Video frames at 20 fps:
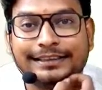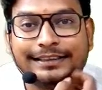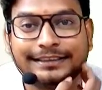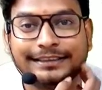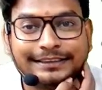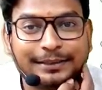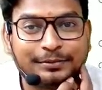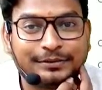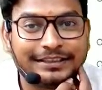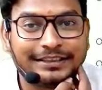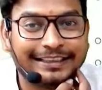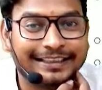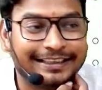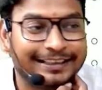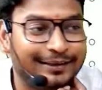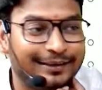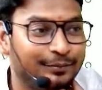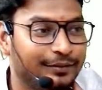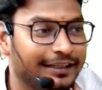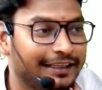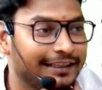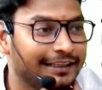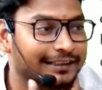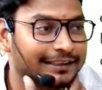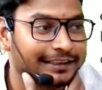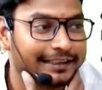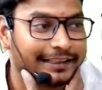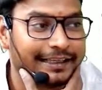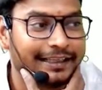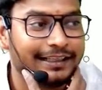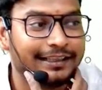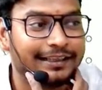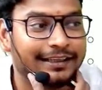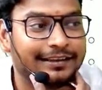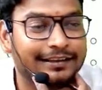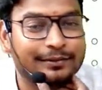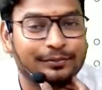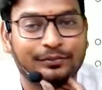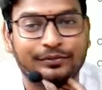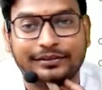subsidiary company.
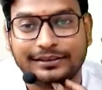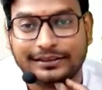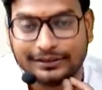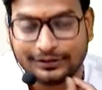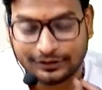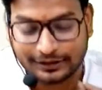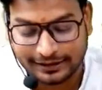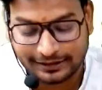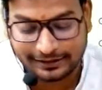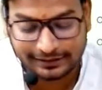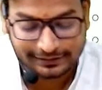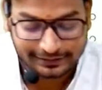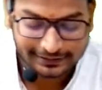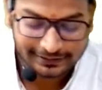Okay, na?